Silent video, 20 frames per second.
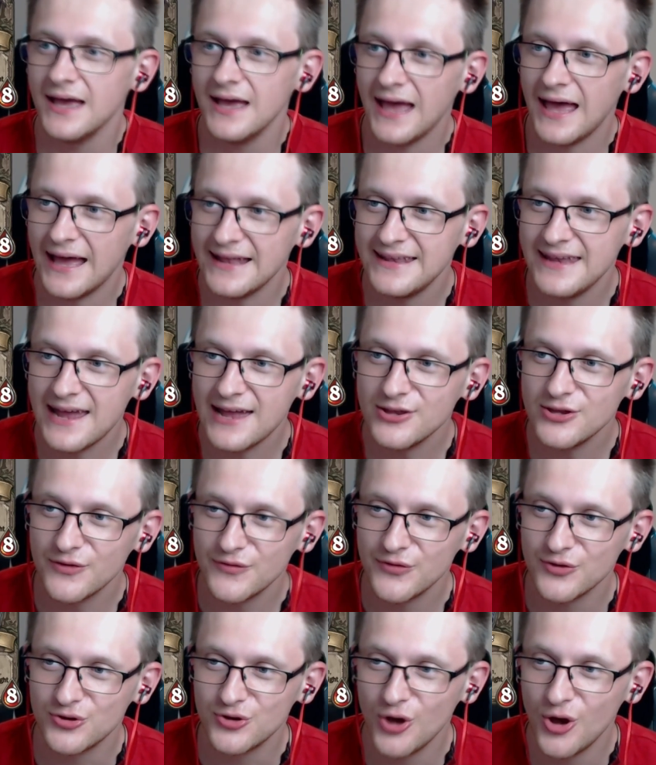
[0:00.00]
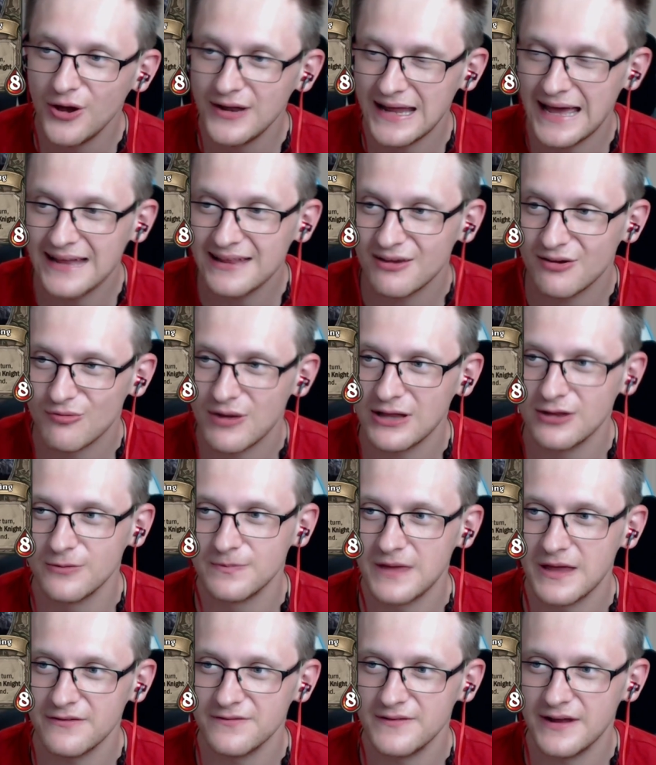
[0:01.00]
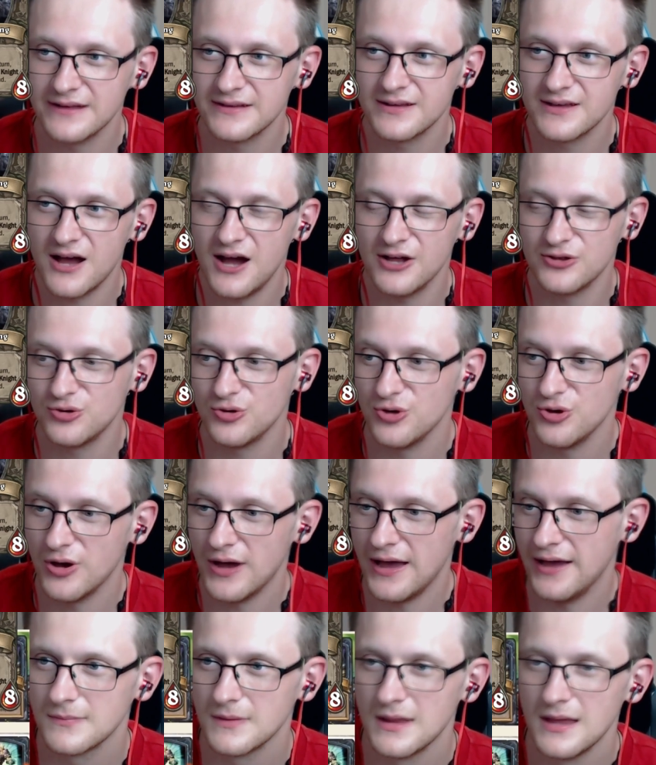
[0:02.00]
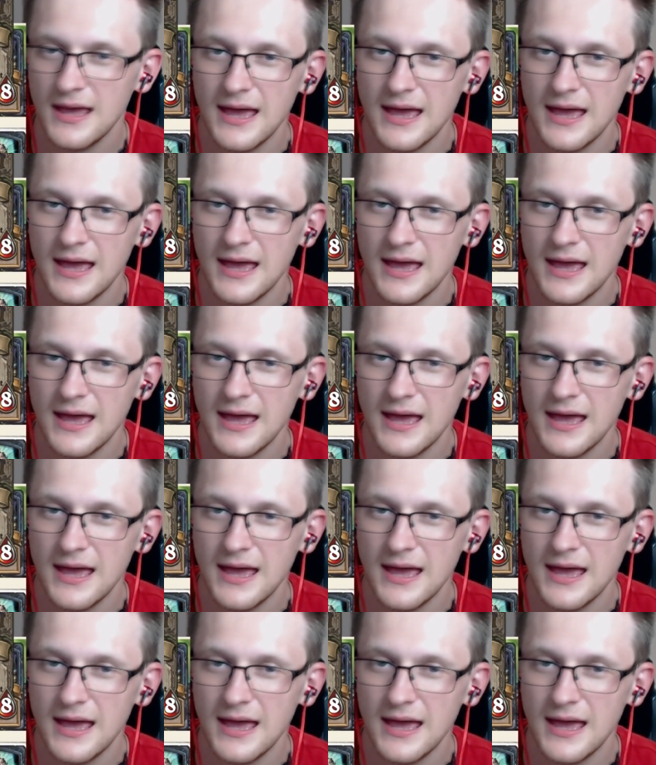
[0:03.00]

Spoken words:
At the end of your turn, add a random Death Knight card to your hand.